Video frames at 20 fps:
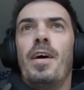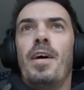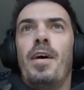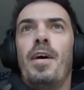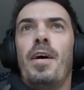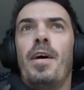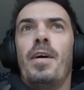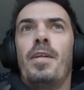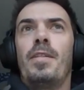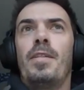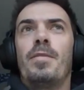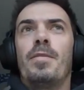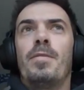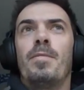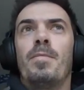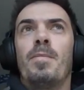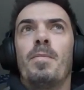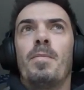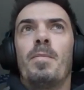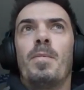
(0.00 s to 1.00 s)

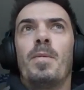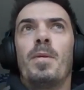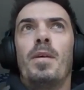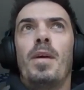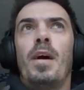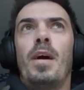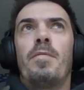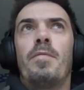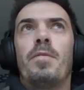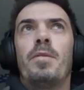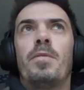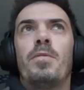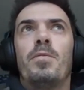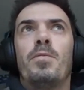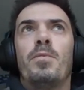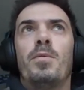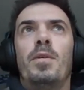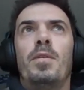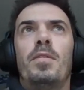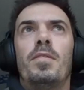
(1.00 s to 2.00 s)
And yeah, after
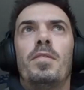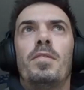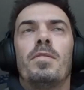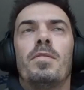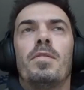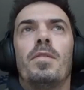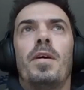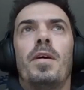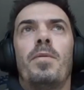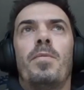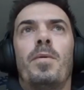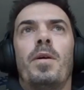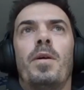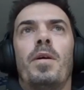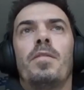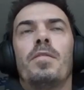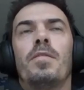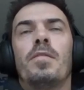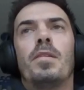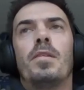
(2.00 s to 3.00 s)
2 years there, where
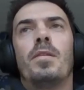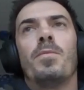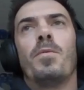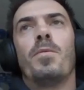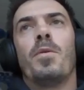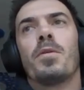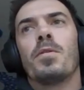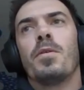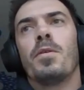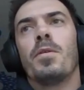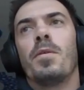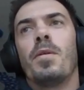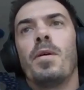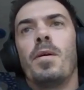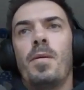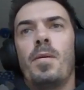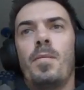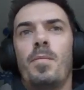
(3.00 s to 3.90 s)
I still worked on